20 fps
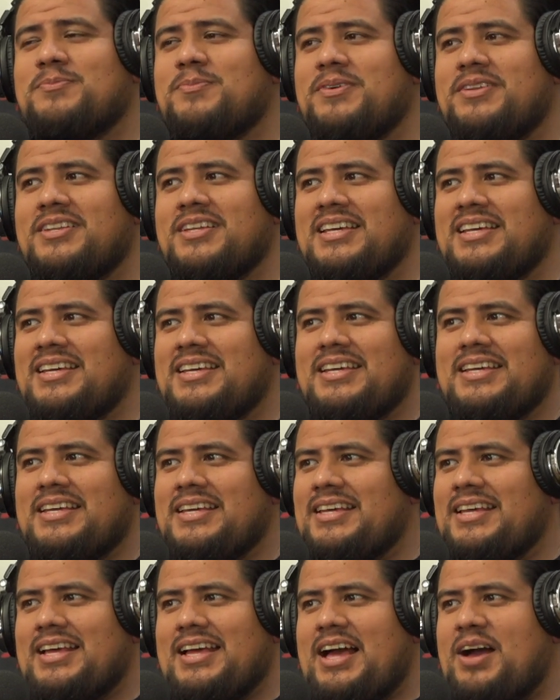but
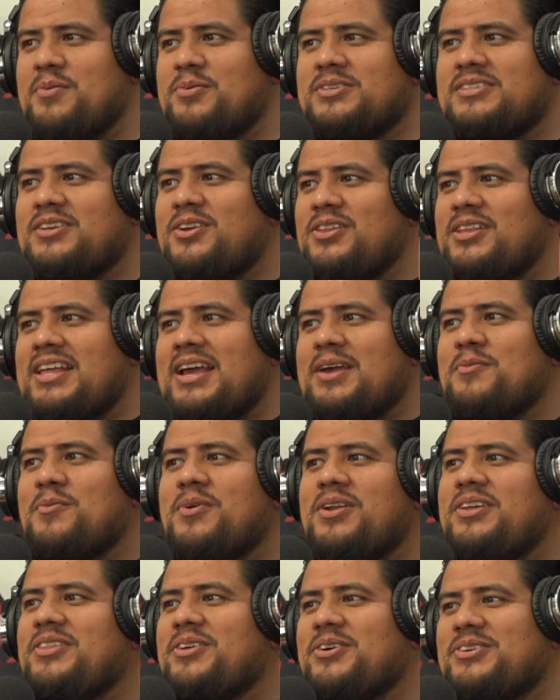I was like
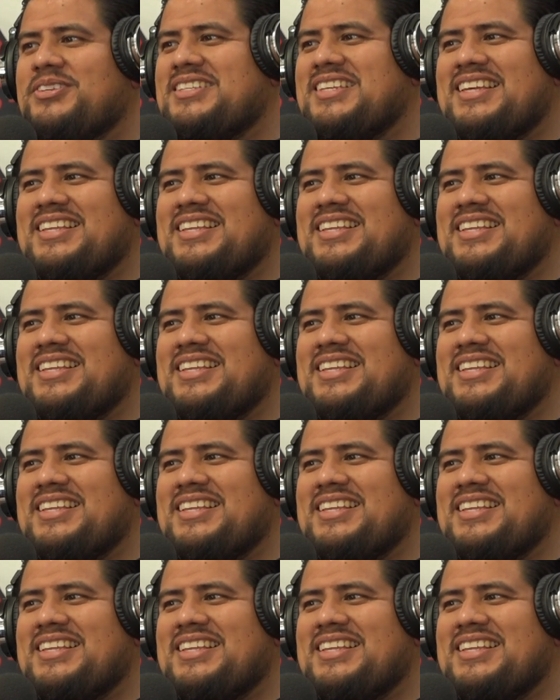one of those.